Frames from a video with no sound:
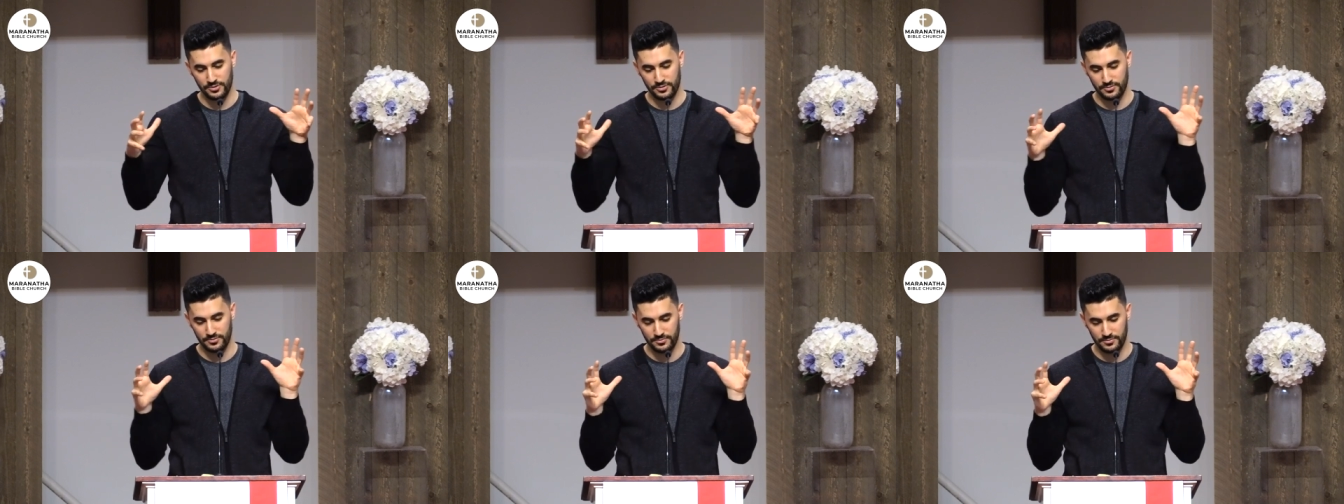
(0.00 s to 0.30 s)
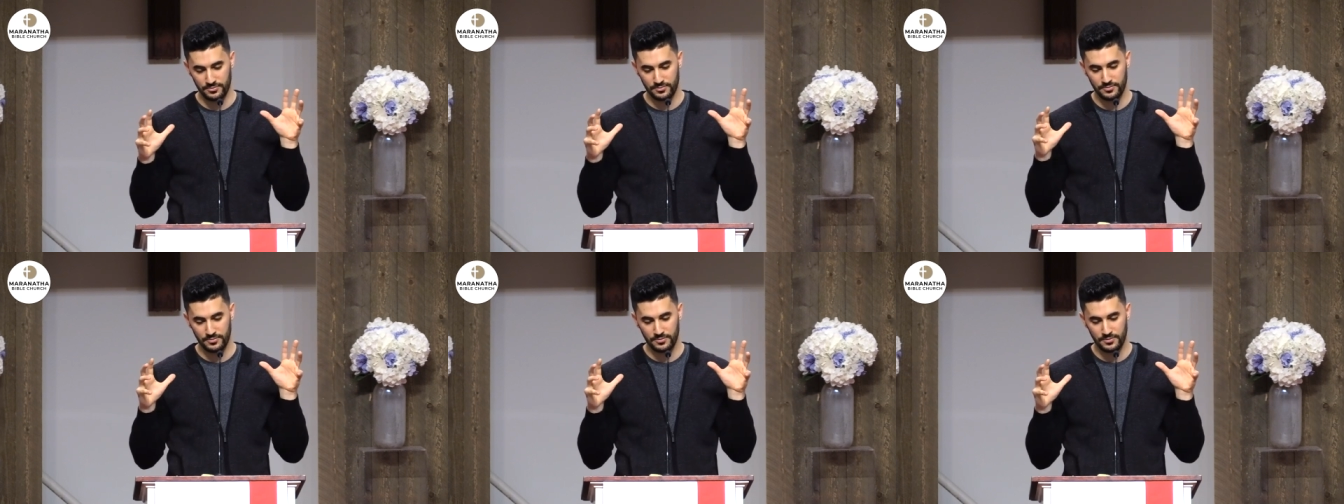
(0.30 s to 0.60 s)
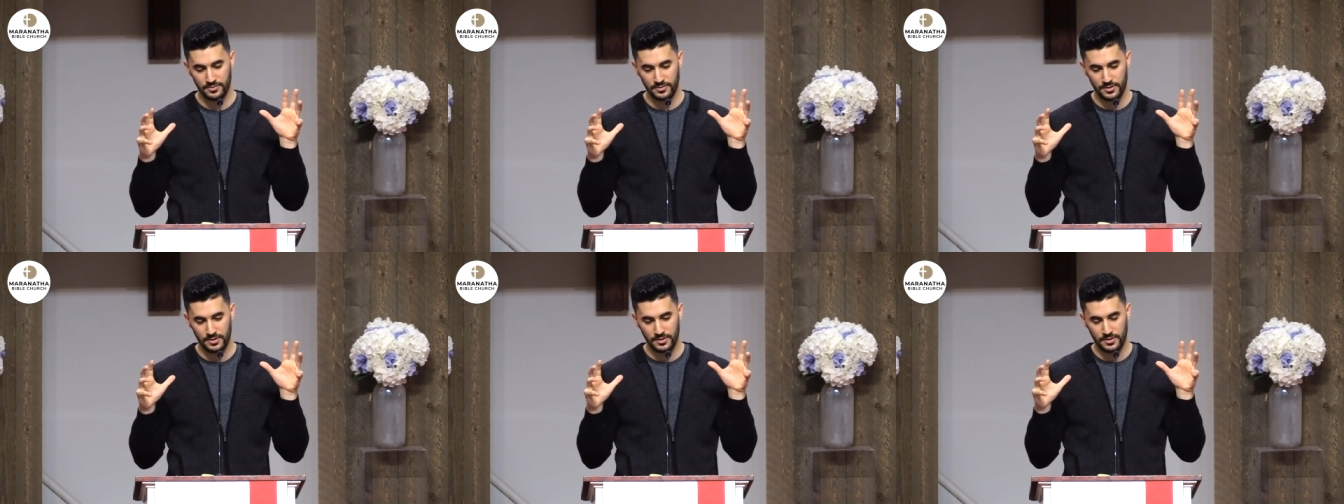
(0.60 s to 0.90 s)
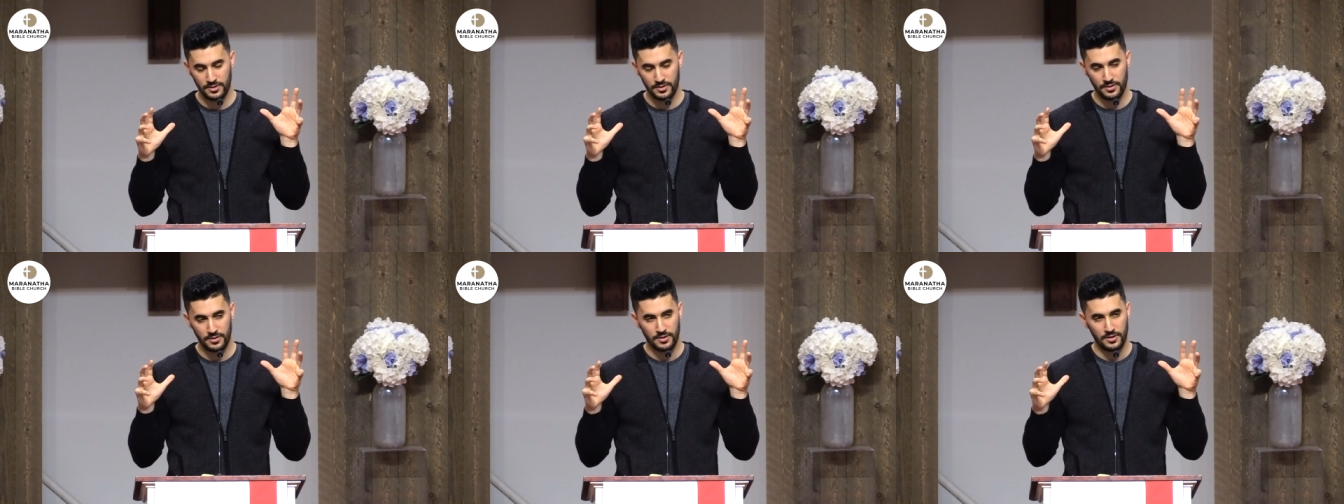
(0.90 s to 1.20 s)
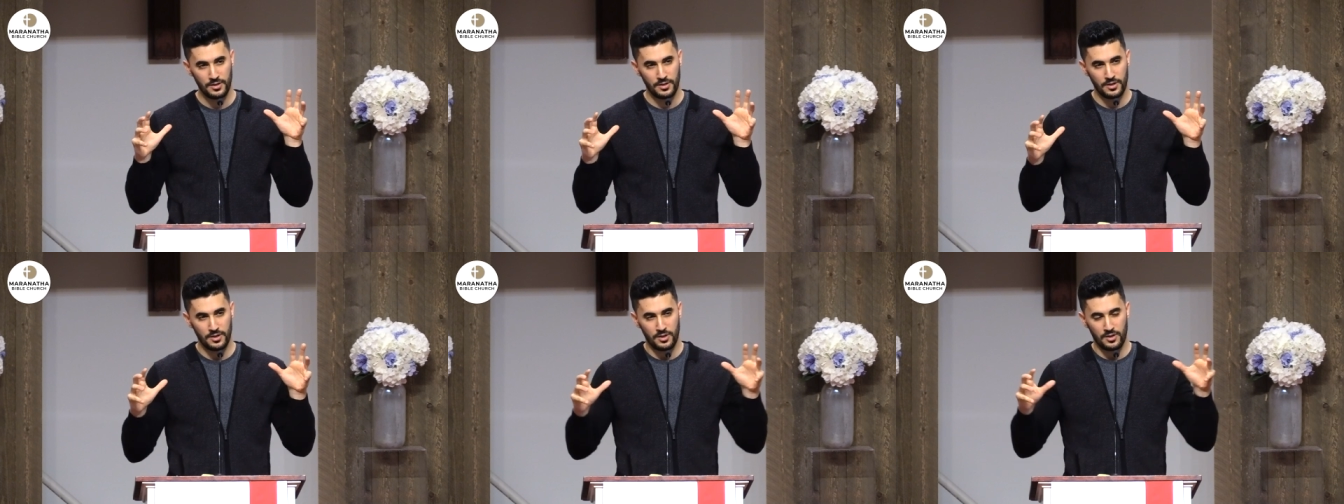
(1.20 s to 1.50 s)
you,
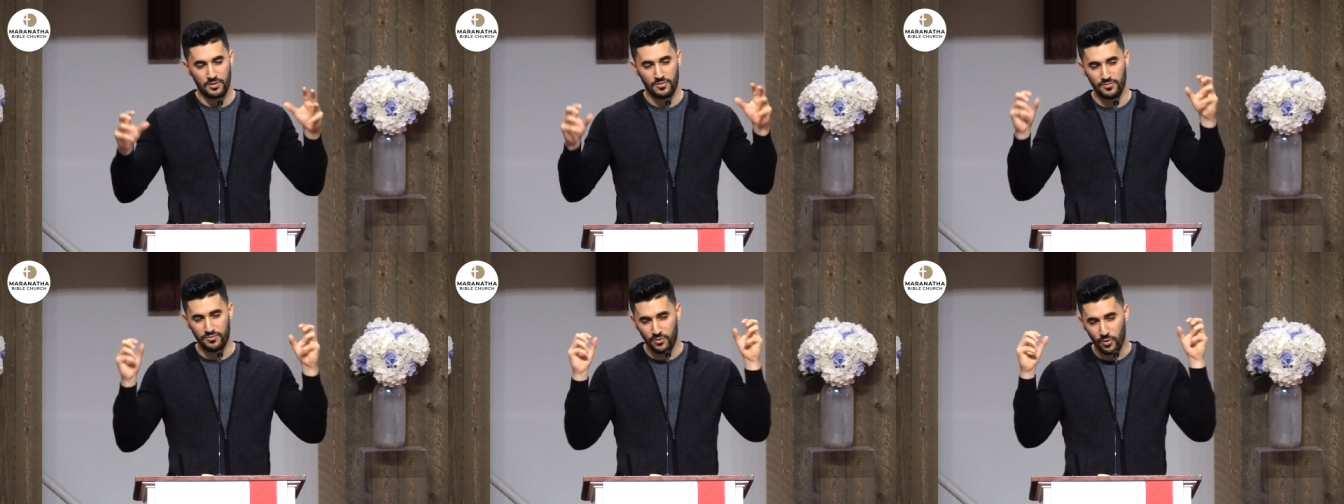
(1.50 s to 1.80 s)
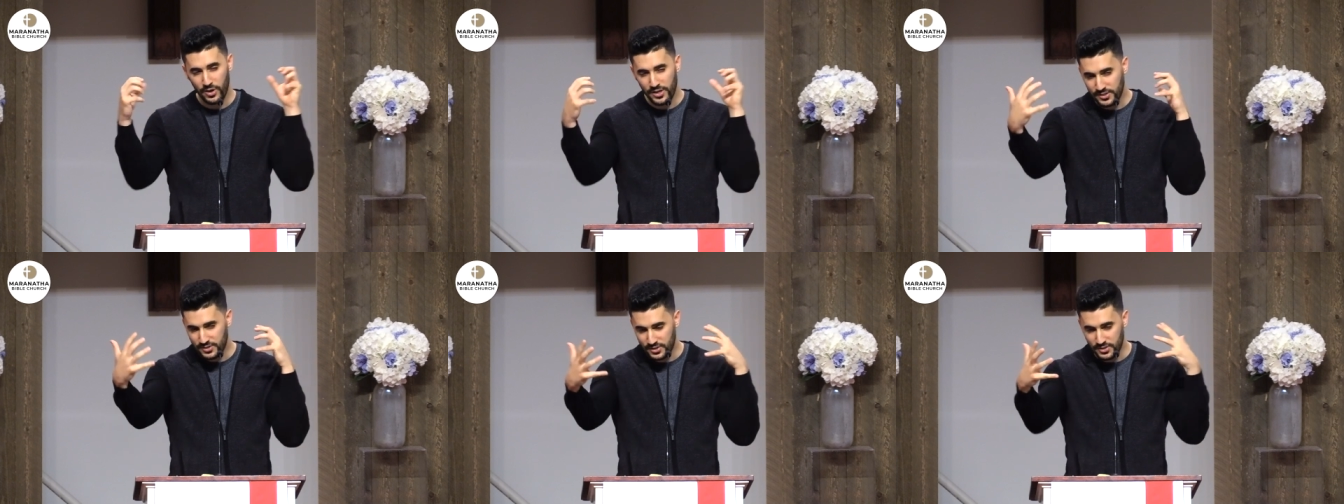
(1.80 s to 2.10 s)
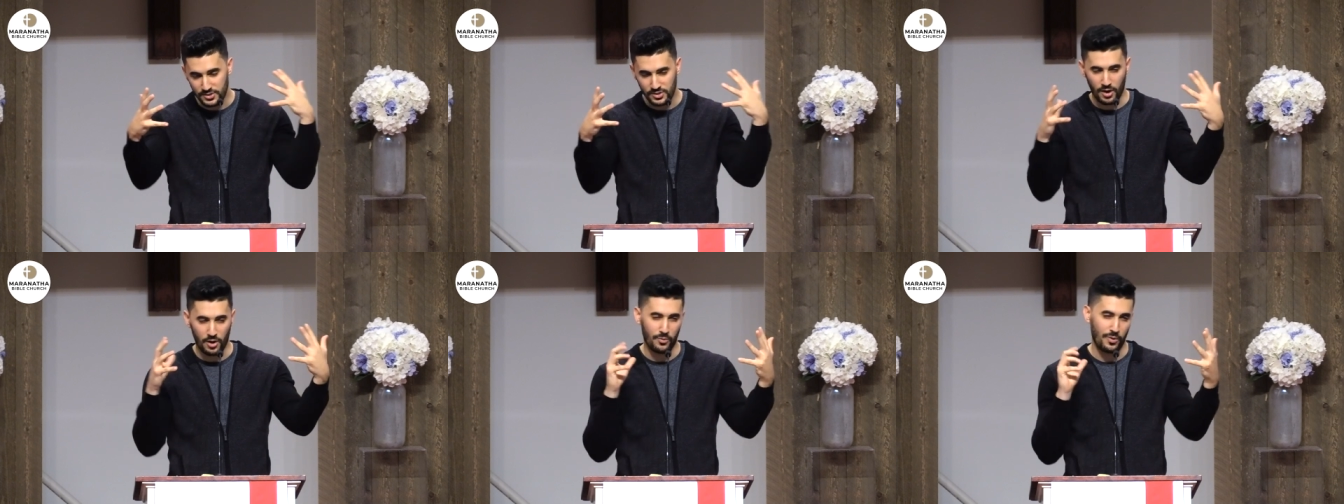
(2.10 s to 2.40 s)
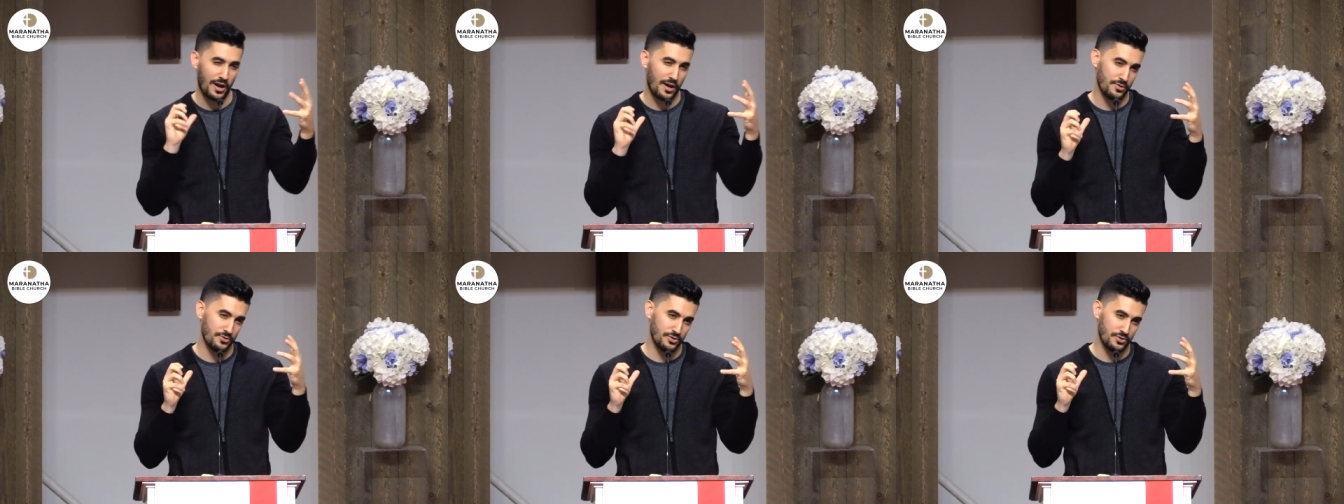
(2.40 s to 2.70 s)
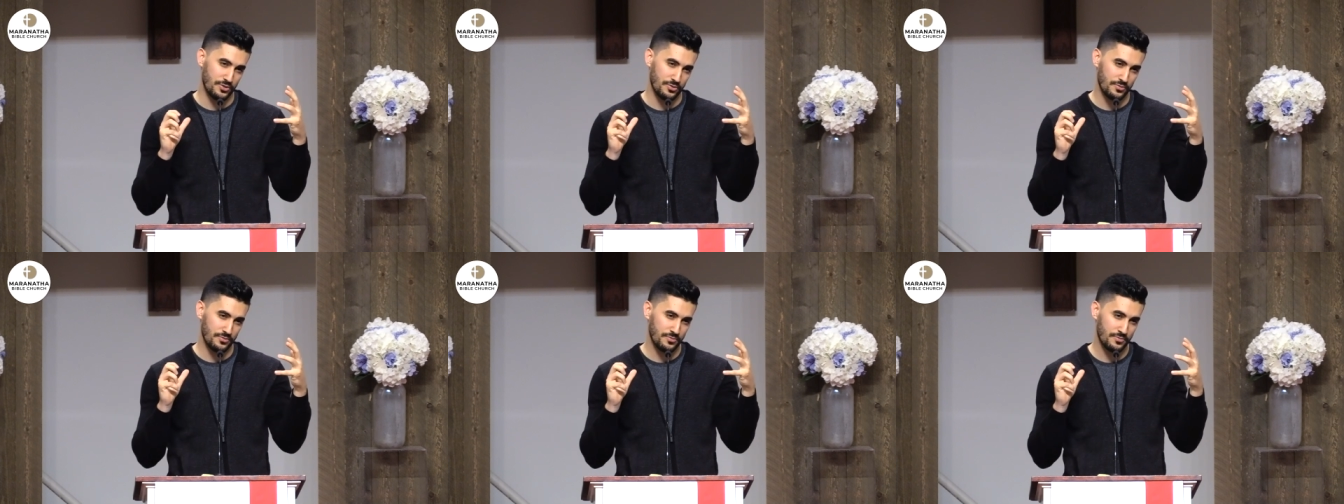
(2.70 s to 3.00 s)
voices around
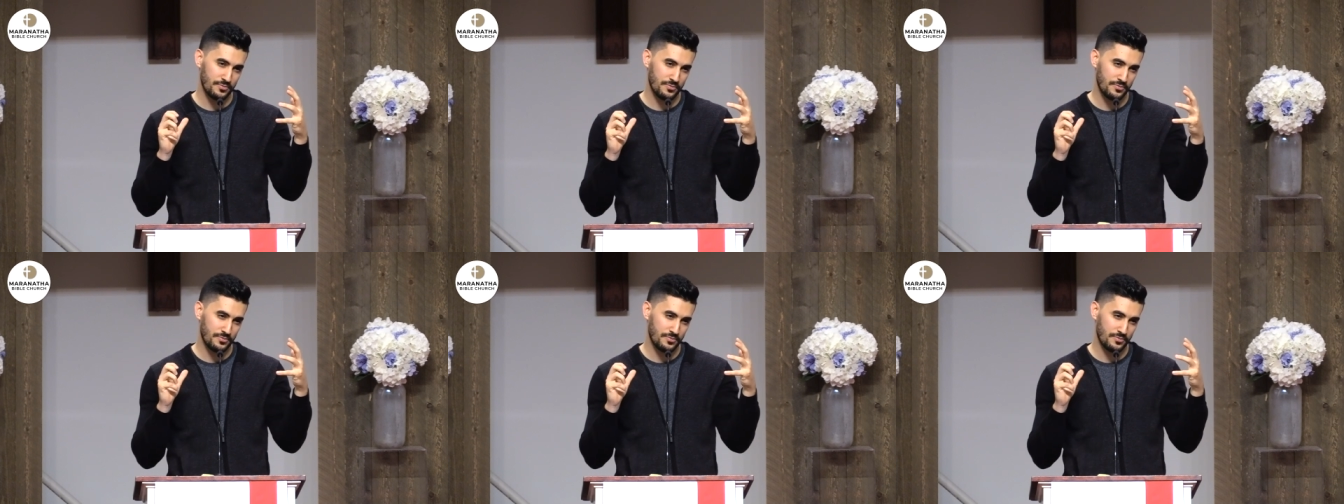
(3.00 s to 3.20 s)
you,